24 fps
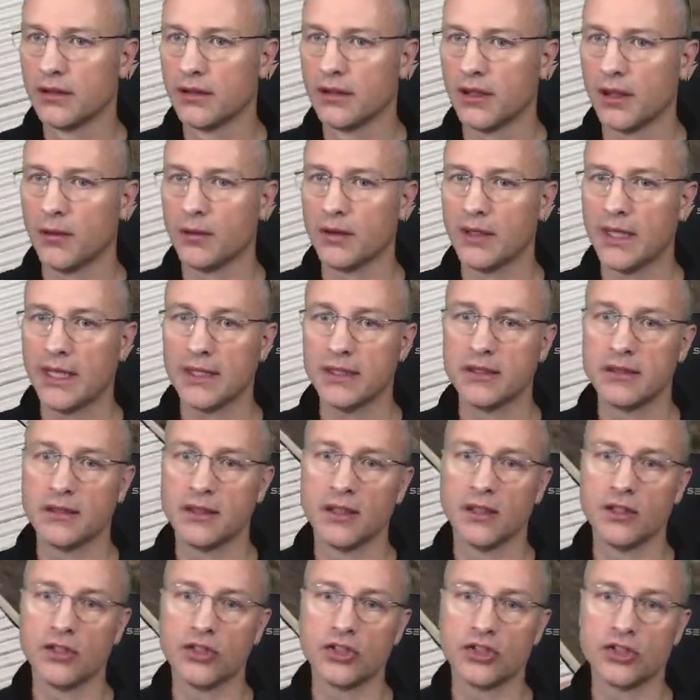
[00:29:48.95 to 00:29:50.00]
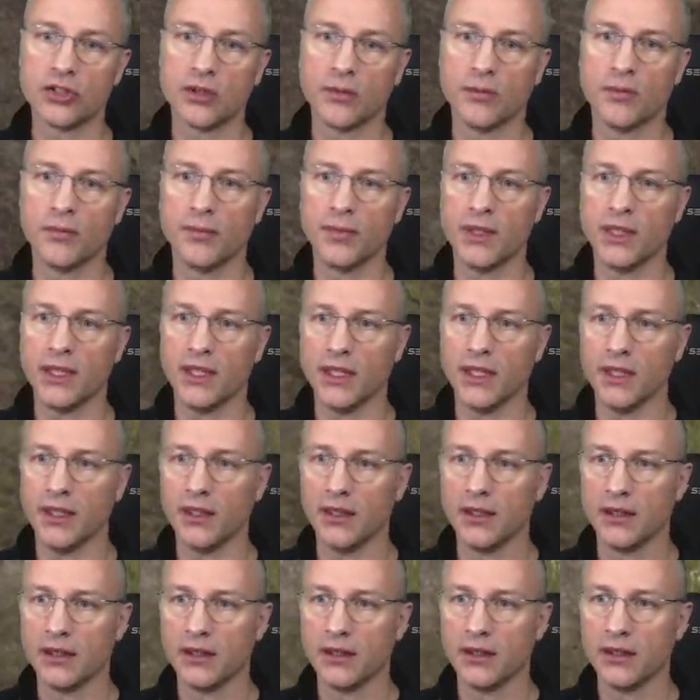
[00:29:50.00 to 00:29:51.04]
I'm glad somebody
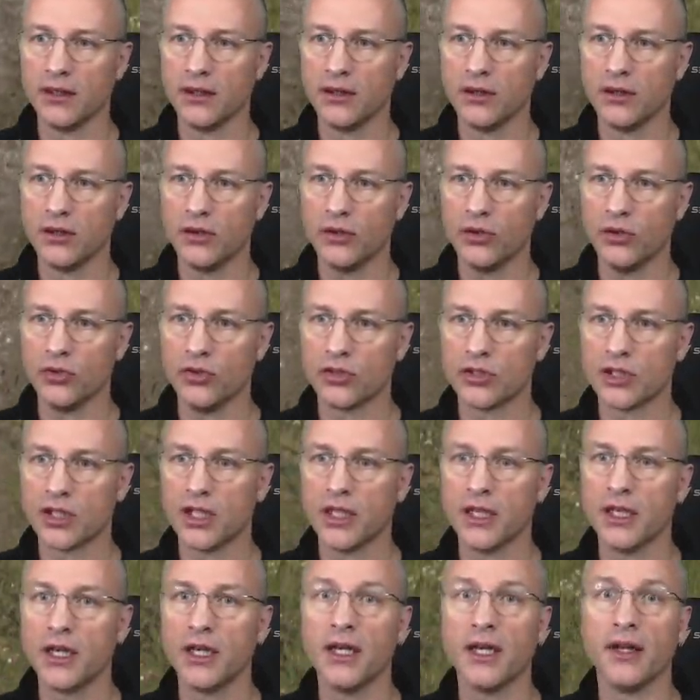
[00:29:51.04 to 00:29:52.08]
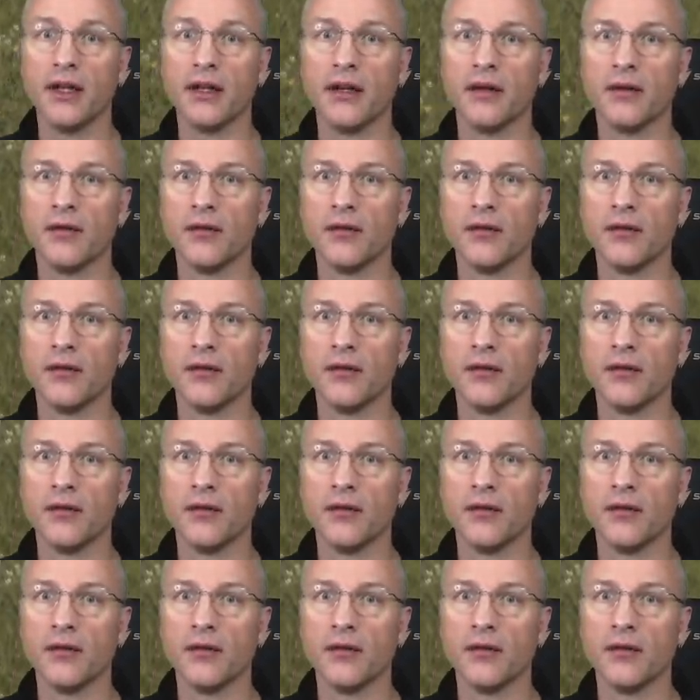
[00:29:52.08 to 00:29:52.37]
who's clearly